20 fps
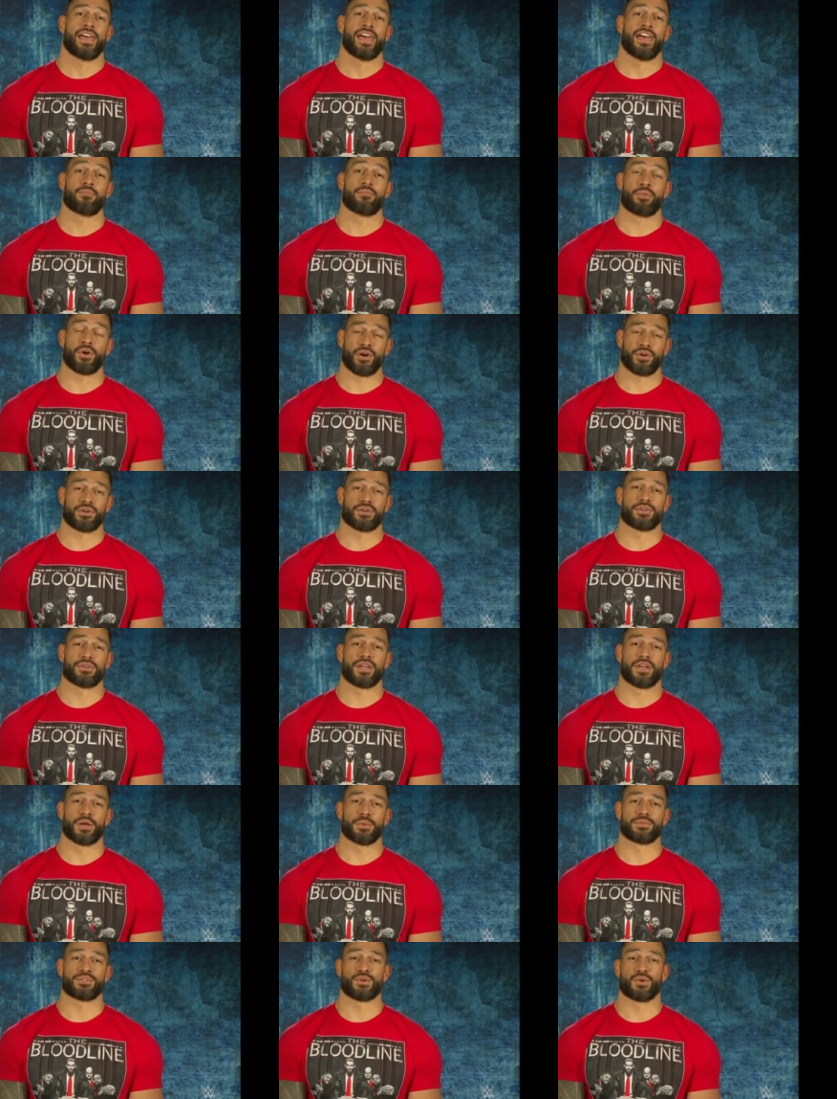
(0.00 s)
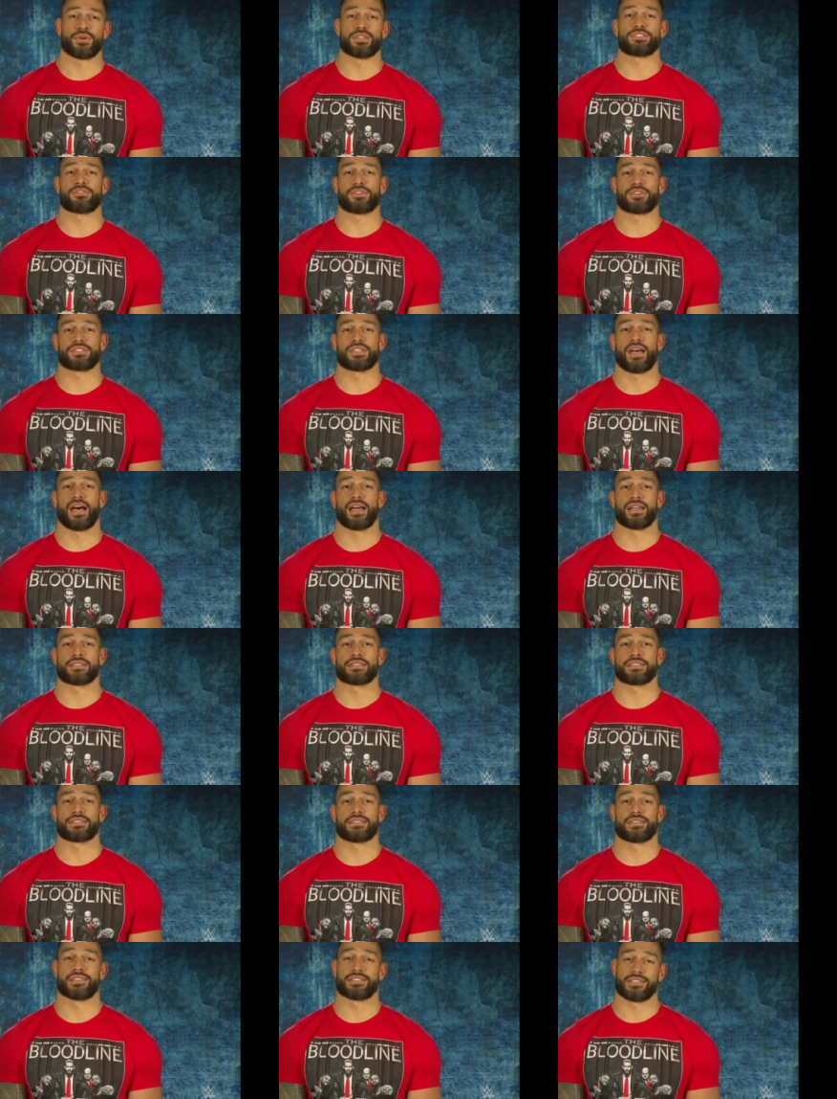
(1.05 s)
have partnered to help Toys for
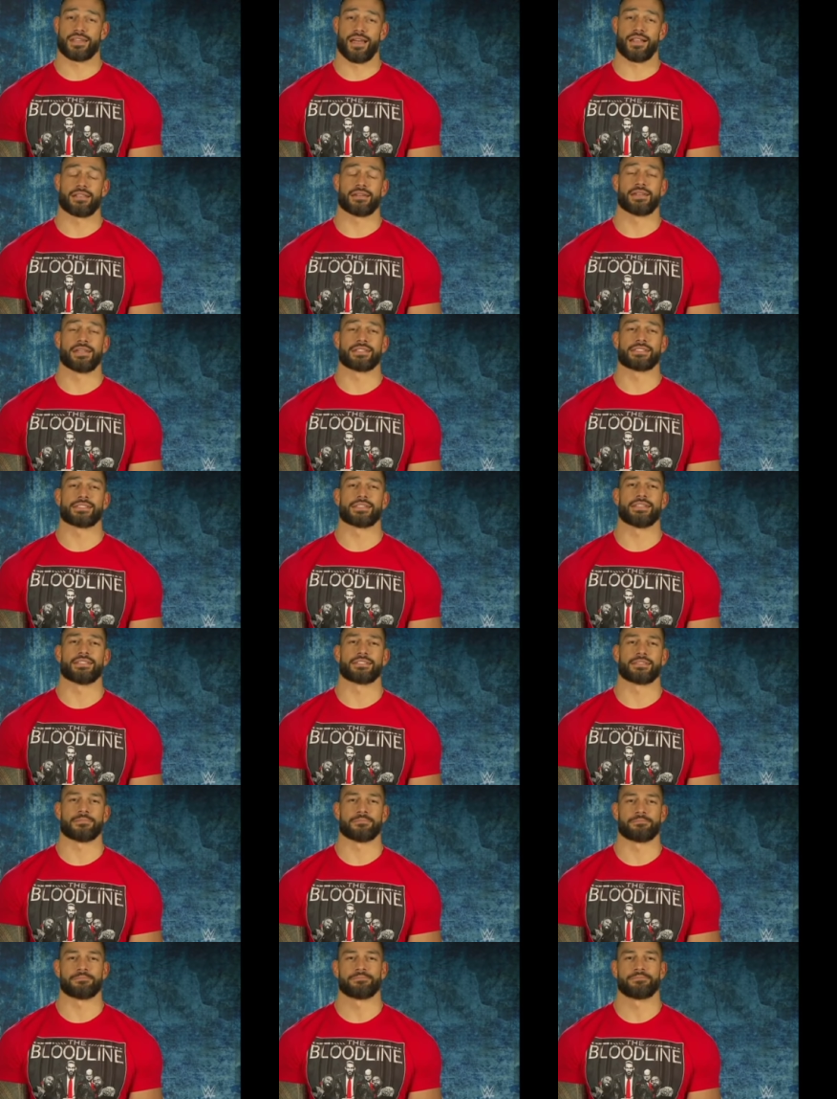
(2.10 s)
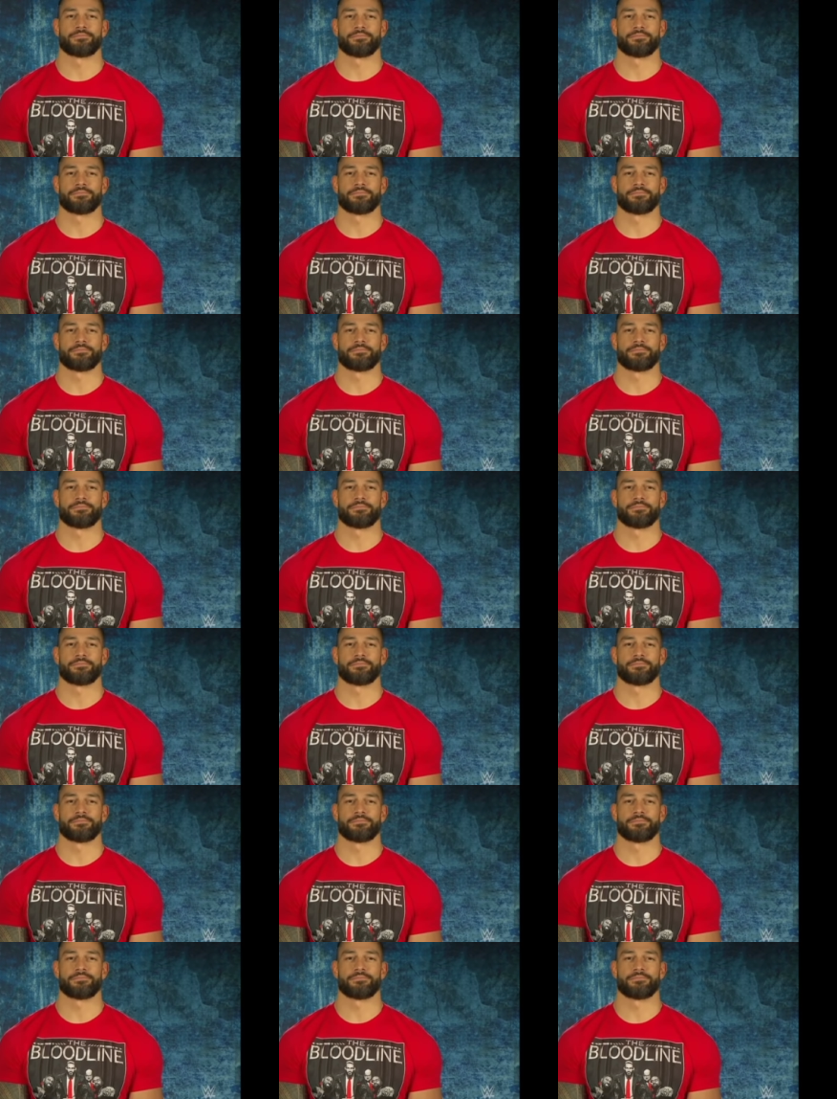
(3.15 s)
Tots this holiday season.